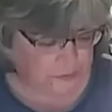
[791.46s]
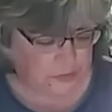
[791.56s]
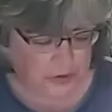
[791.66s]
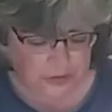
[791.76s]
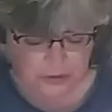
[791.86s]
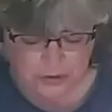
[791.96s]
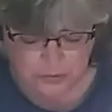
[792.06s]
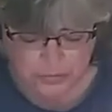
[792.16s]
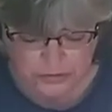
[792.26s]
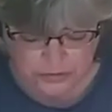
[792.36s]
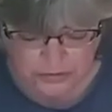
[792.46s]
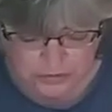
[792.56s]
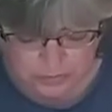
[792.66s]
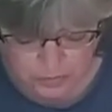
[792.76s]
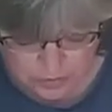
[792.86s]
Maybe I'm going to press a
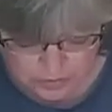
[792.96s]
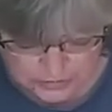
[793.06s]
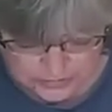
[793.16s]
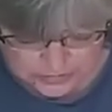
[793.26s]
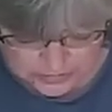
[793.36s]
little more on this.